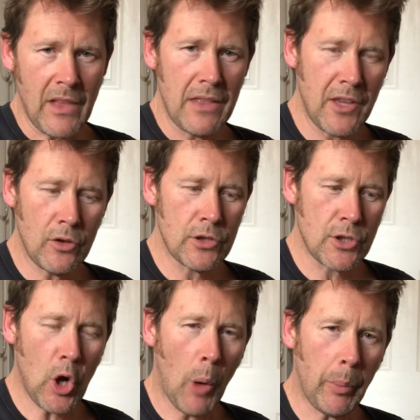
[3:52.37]
thing on
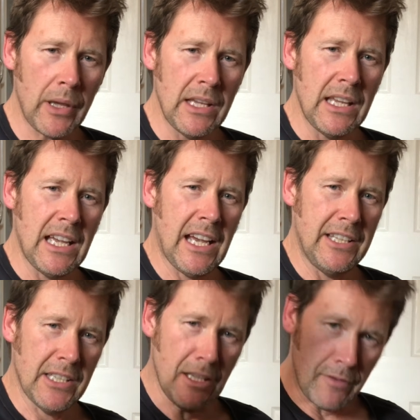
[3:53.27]
top, and
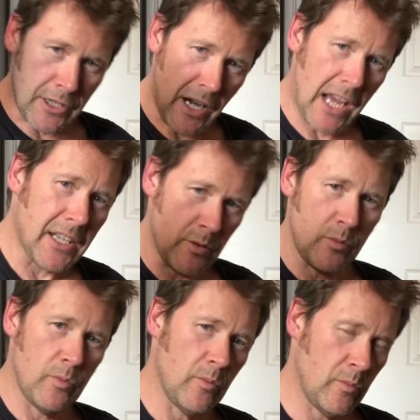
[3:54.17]
you love cracking it
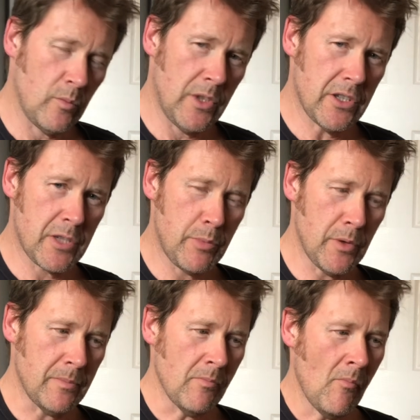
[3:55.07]
with your
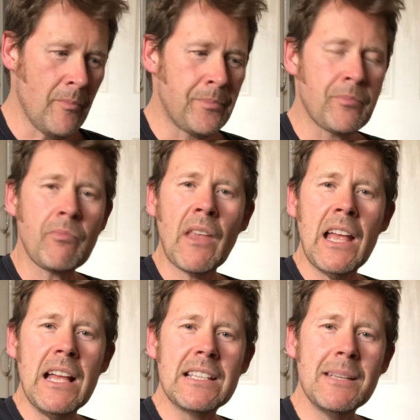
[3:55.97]
spoon.
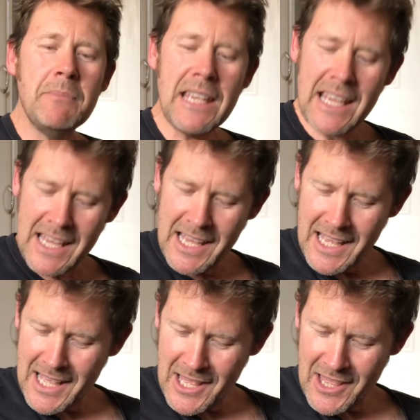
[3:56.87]
To me,
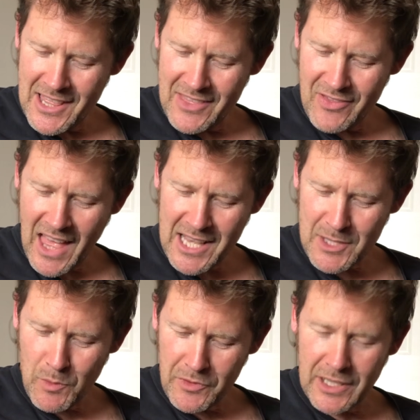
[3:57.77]
that's
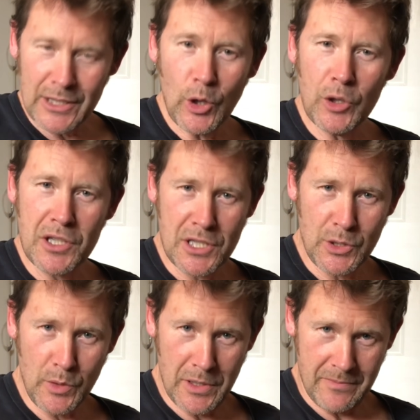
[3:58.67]
what the Klon is
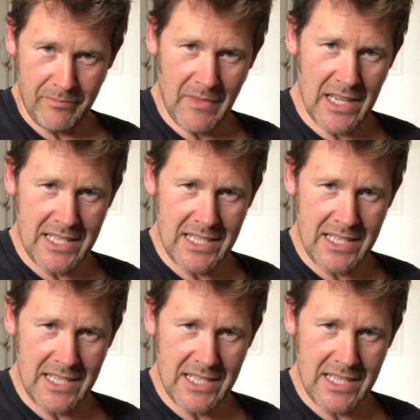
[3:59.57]
doing. It's